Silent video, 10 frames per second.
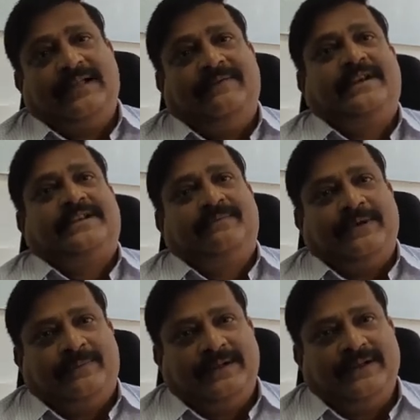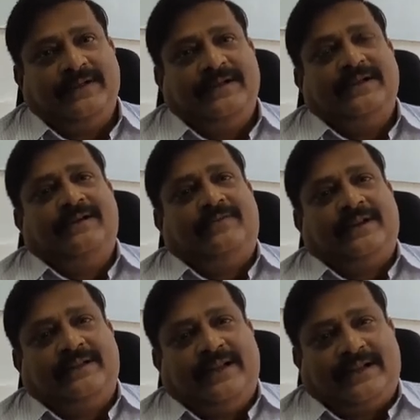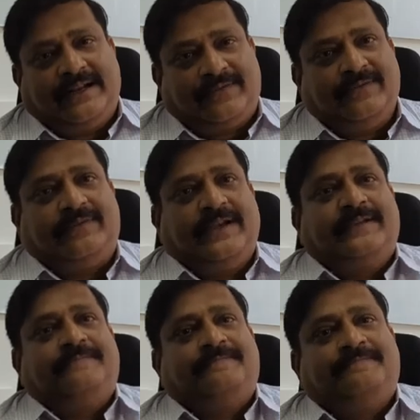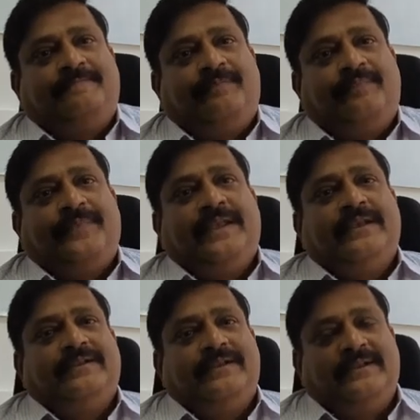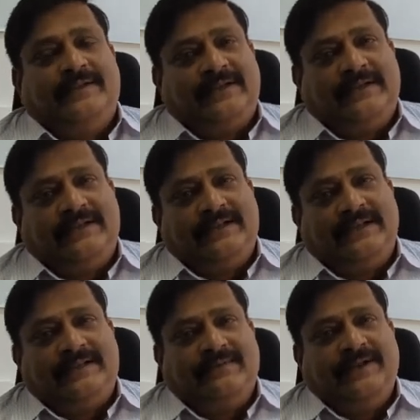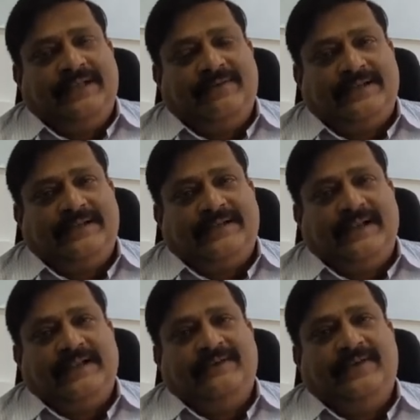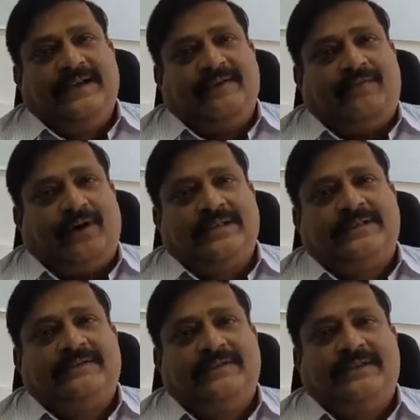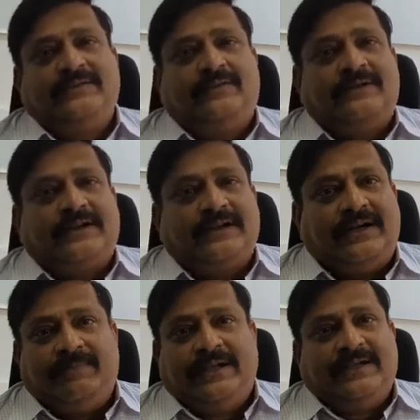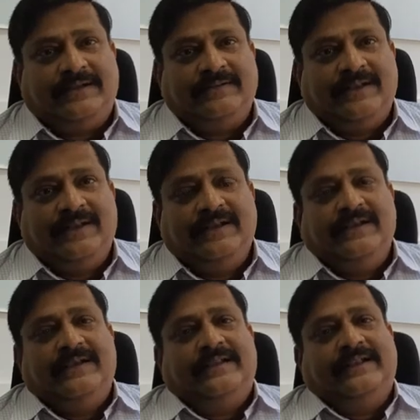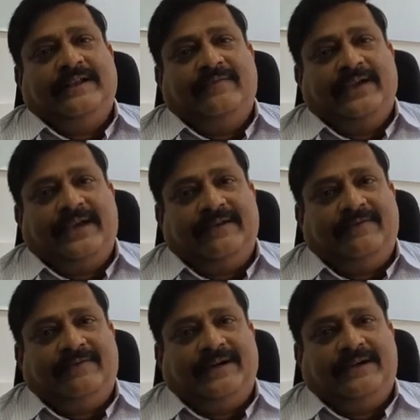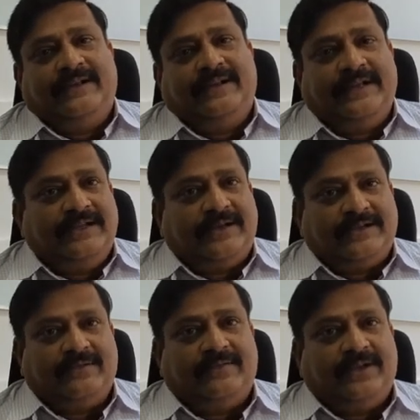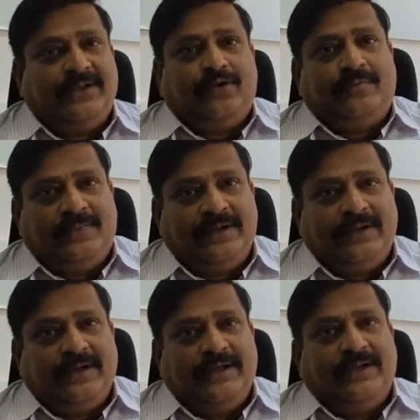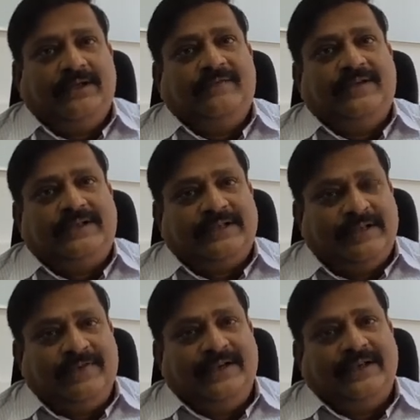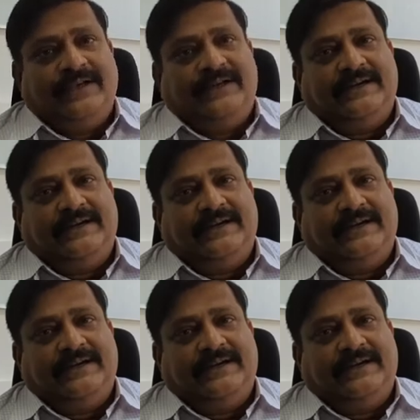aviation people for the aircraft to fly. So in civil aviation side, we had WAS, which is over America. Then we have IGNOS over Europe, which is giving